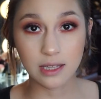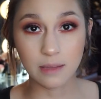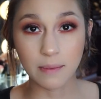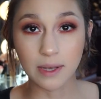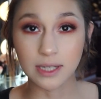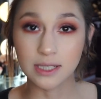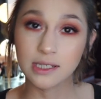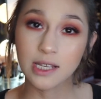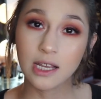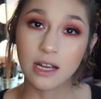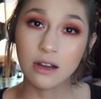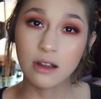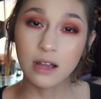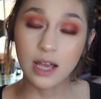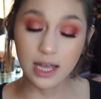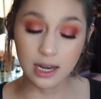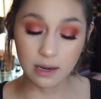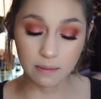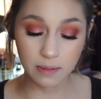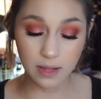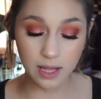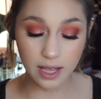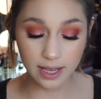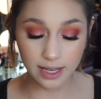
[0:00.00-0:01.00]
the mascara
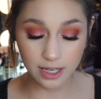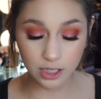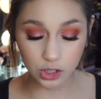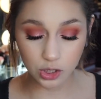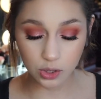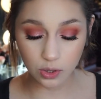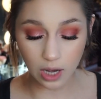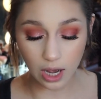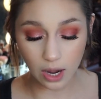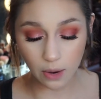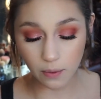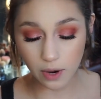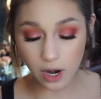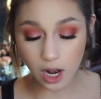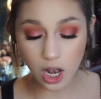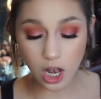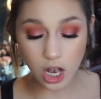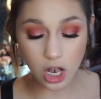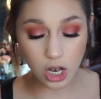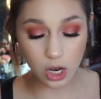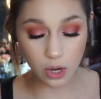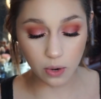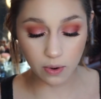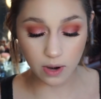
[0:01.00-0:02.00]
and applying it to our
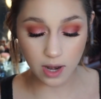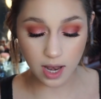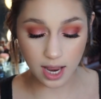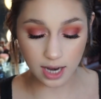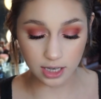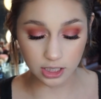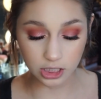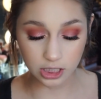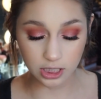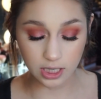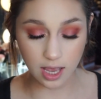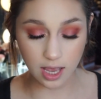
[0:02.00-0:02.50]
lower lash